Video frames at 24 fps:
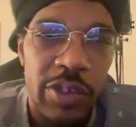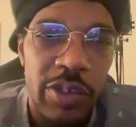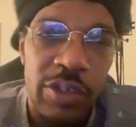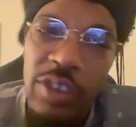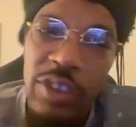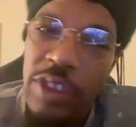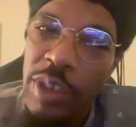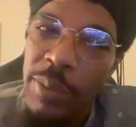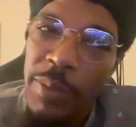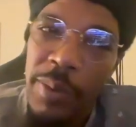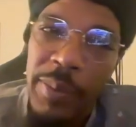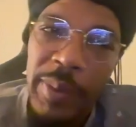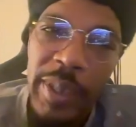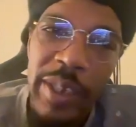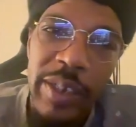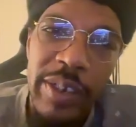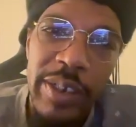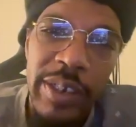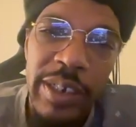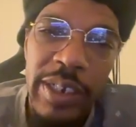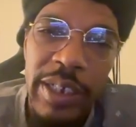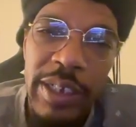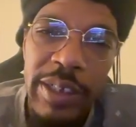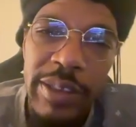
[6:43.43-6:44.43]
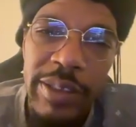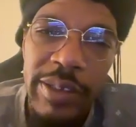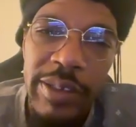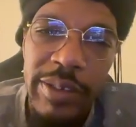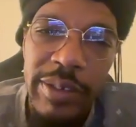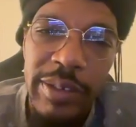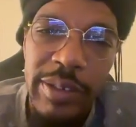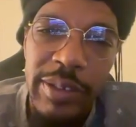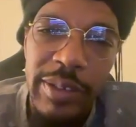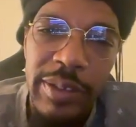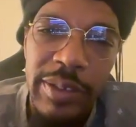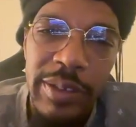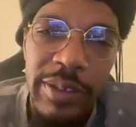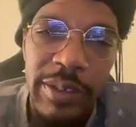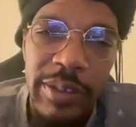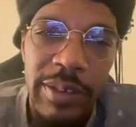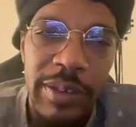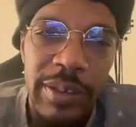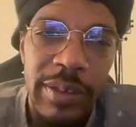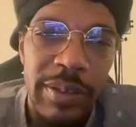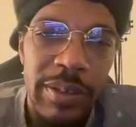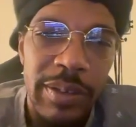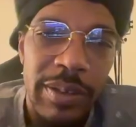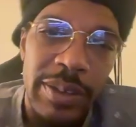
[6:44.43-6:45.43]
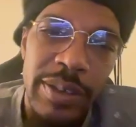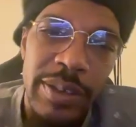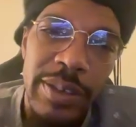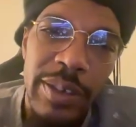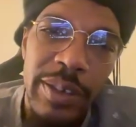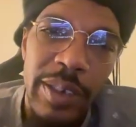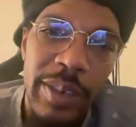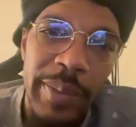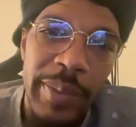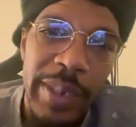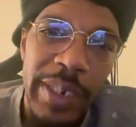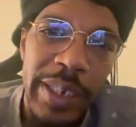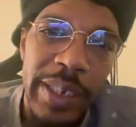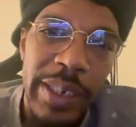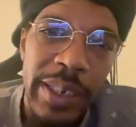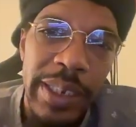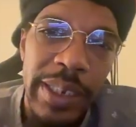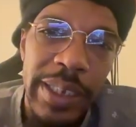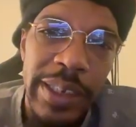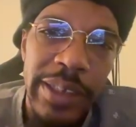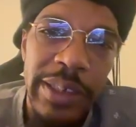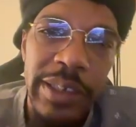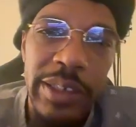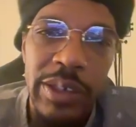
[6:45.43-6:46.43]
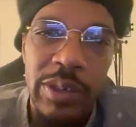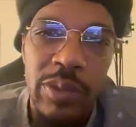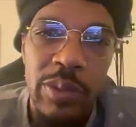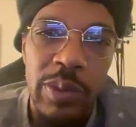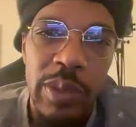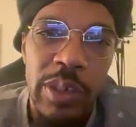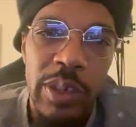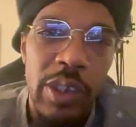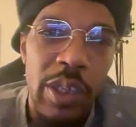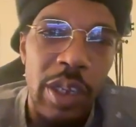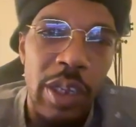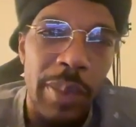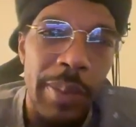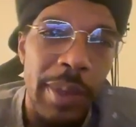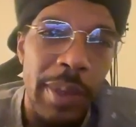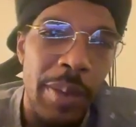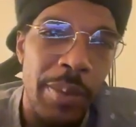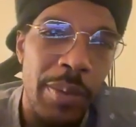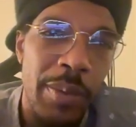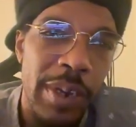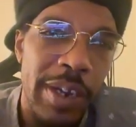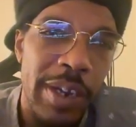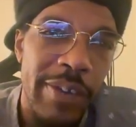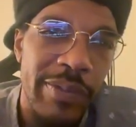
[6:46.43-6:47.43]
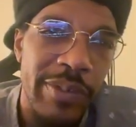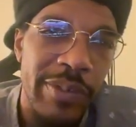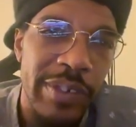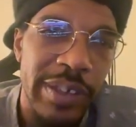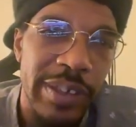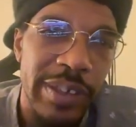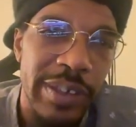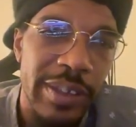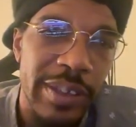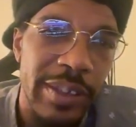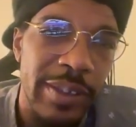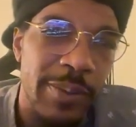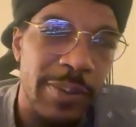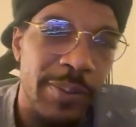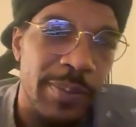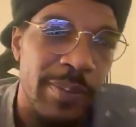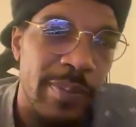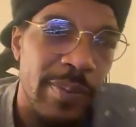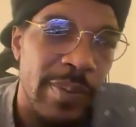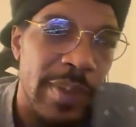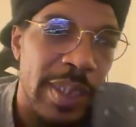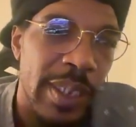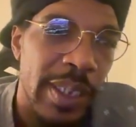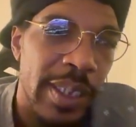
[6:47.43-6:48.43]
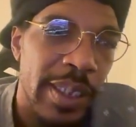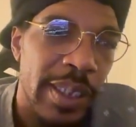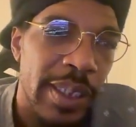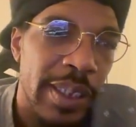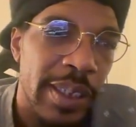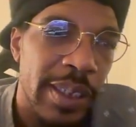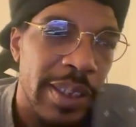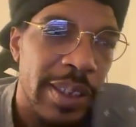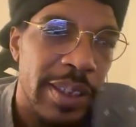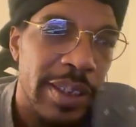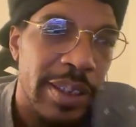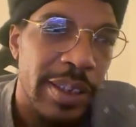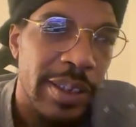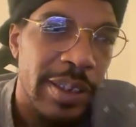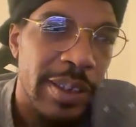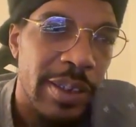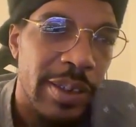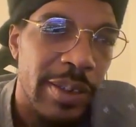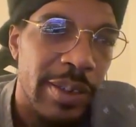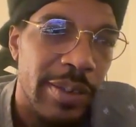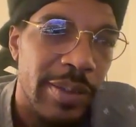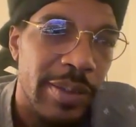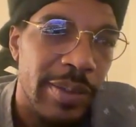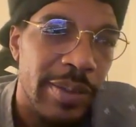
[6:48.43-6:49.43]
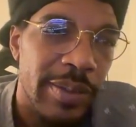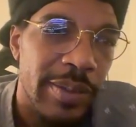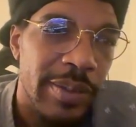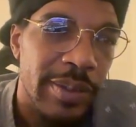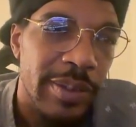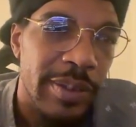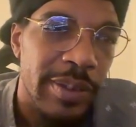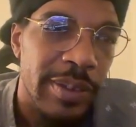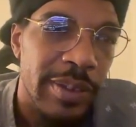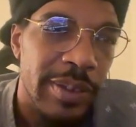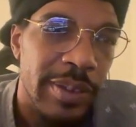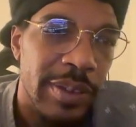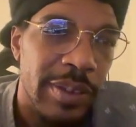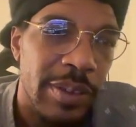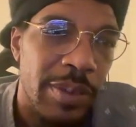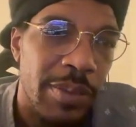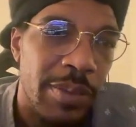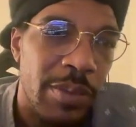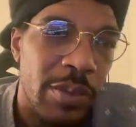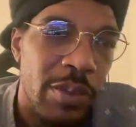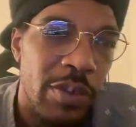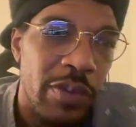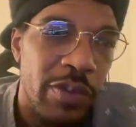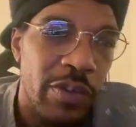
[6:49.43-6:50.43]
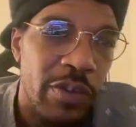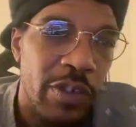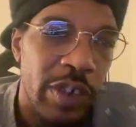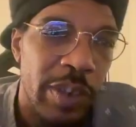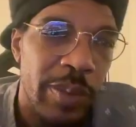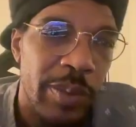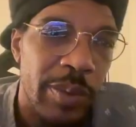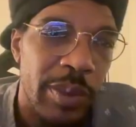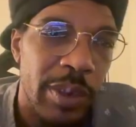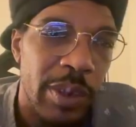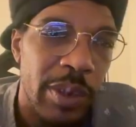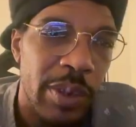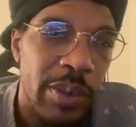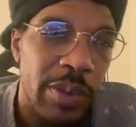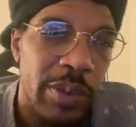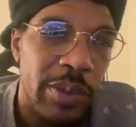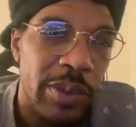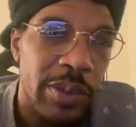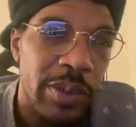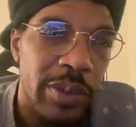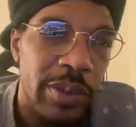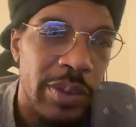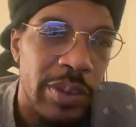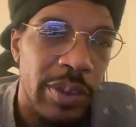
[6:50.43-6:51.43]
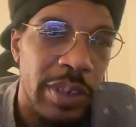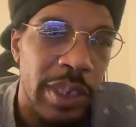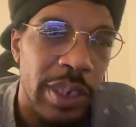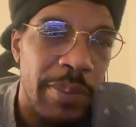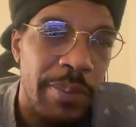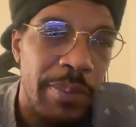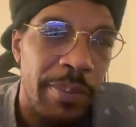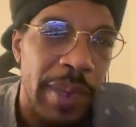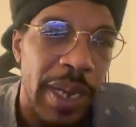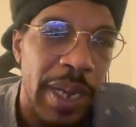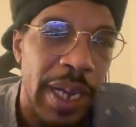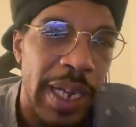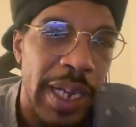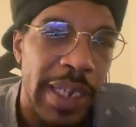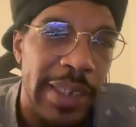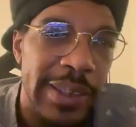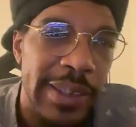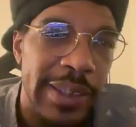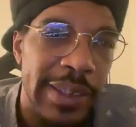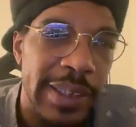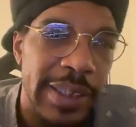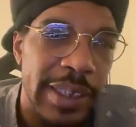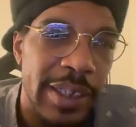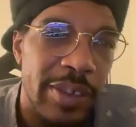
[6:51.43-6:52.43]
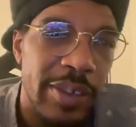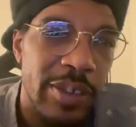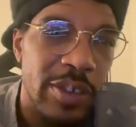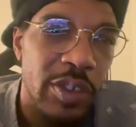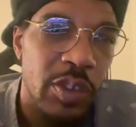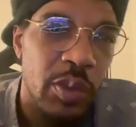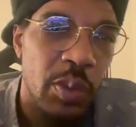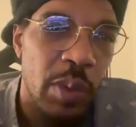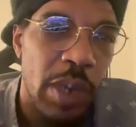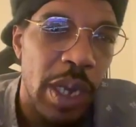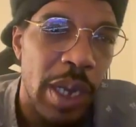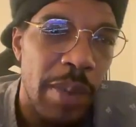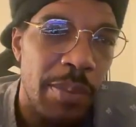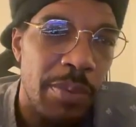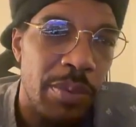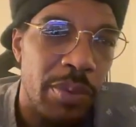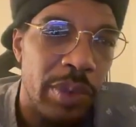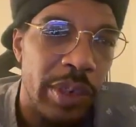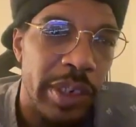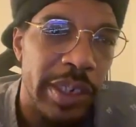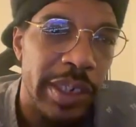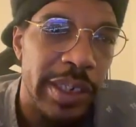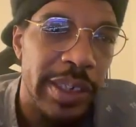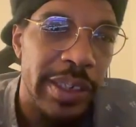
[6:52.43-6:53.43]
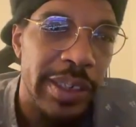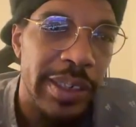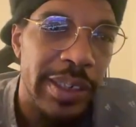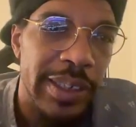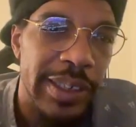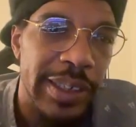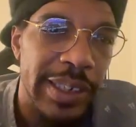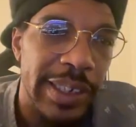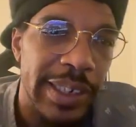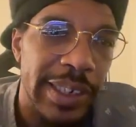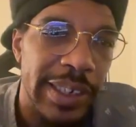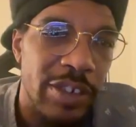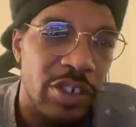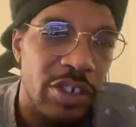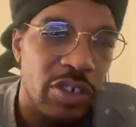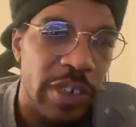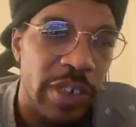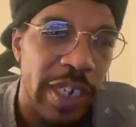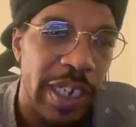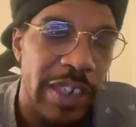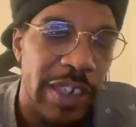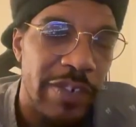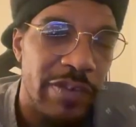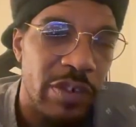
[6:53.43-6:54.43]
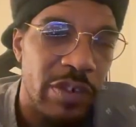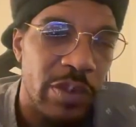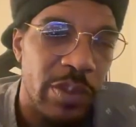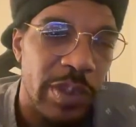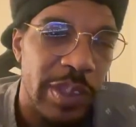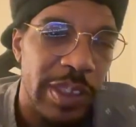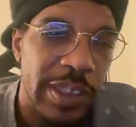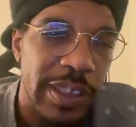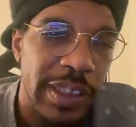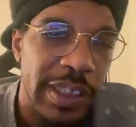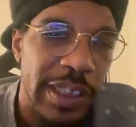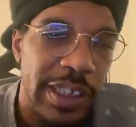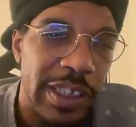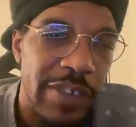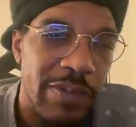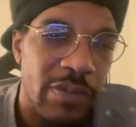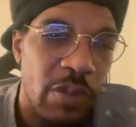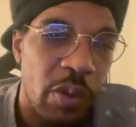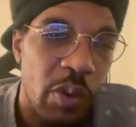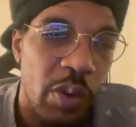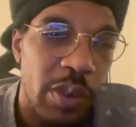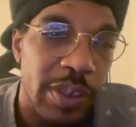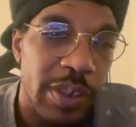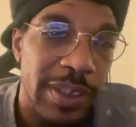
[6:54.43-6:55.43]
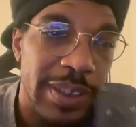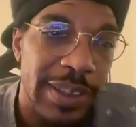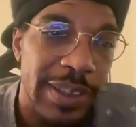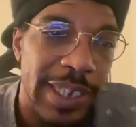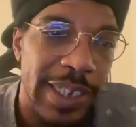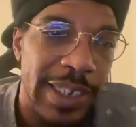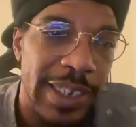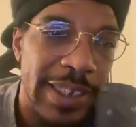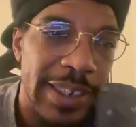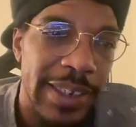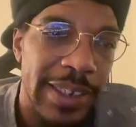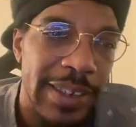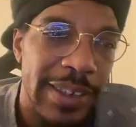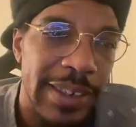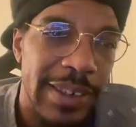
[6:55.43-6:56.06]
Some are better than others. You know what I mean? It's just really all about preference. So Move Crypto, you can buy, sell, swap, bridge, send, transfer, receive, or stake it.